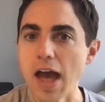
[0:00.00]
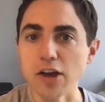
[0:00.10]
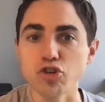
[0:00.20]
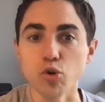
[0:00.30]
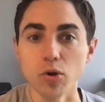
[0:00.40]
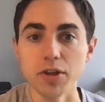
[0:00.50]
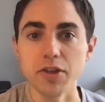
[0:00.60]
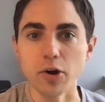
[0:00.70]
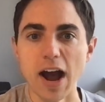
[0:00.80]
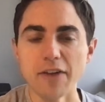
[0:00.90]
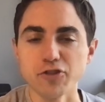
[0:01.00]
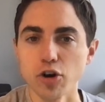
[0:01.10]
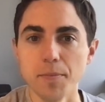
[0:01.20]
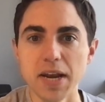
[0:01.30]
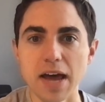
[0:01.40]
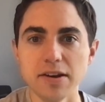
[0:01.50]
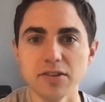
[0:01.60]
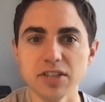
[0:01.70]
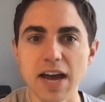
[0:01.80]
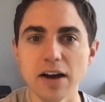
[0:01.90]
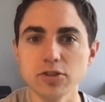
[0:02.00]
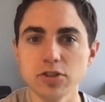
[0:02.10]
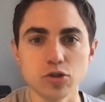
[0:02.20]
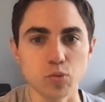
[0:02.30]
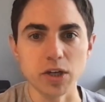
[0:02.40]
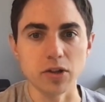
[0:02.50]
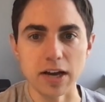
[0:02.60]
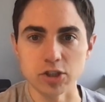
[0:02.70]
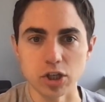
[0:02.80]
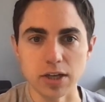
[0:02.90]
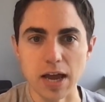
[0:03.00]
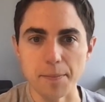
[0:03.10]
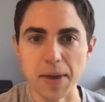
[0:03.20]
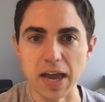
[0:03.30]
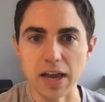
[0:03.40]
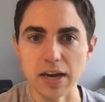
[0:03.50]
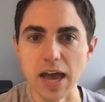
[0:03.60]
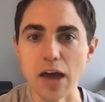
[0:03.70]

And shortly thereafter, Menendez announced his reelection campaign